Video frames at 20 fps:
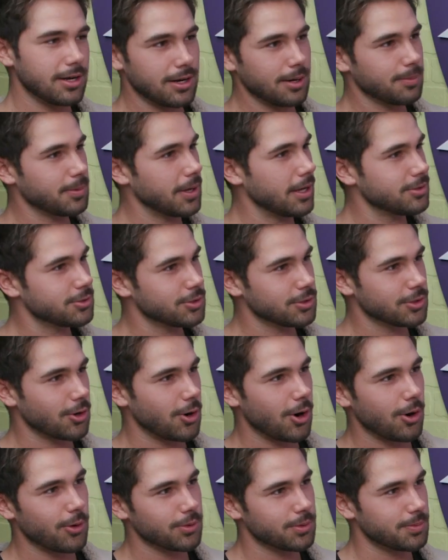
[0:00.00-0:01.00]
ended up getting to the
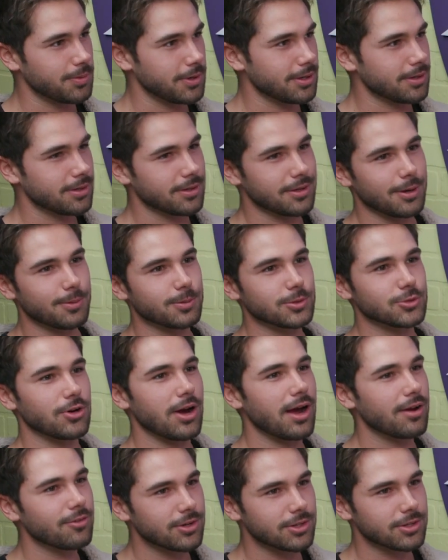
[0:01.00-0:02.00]
car yeah. with me, and we're
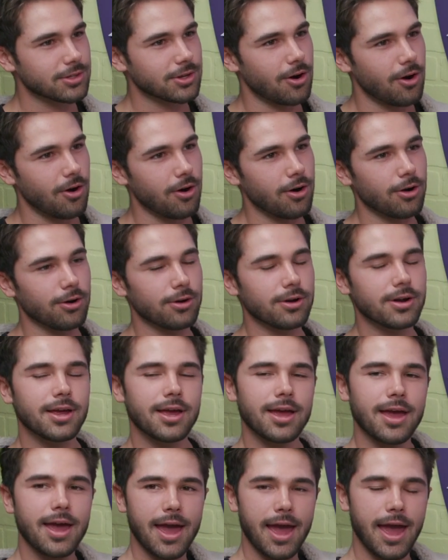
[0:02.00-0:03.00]
driving in the car.
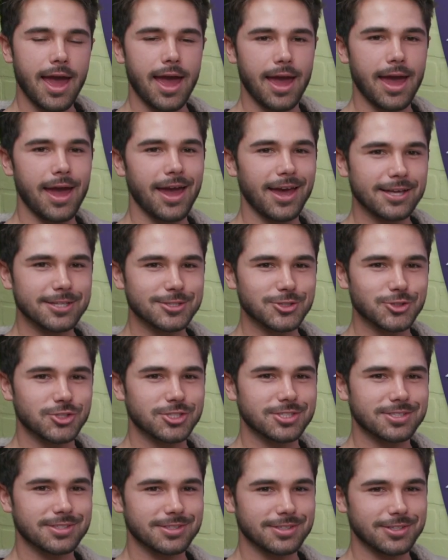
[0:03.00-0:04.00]
And,
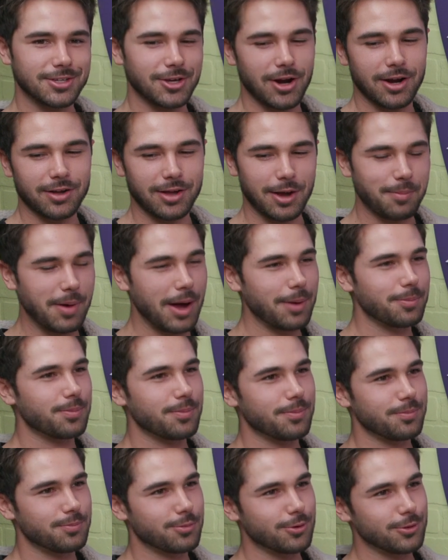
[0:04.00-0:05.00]
you know, I got my
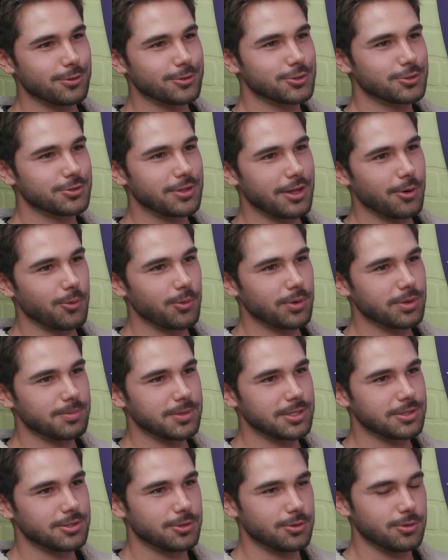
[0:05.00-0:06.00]
producer there with
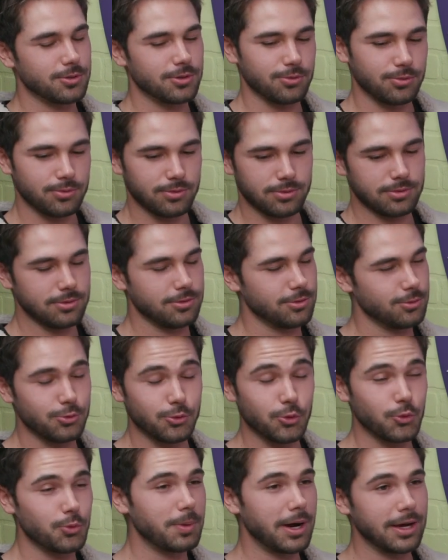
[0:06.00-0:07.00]
me too, who
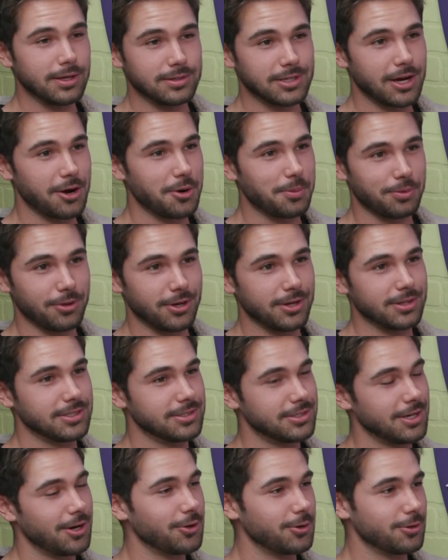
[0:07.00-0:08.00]
knew my entire plan to
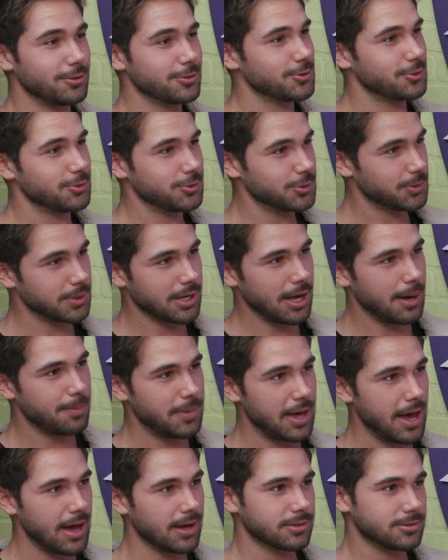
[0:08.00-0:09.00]
tell her as soon as we got
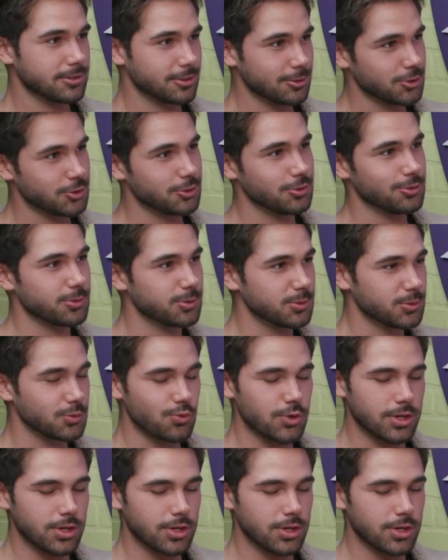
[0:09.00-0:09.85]
back, so she knew it was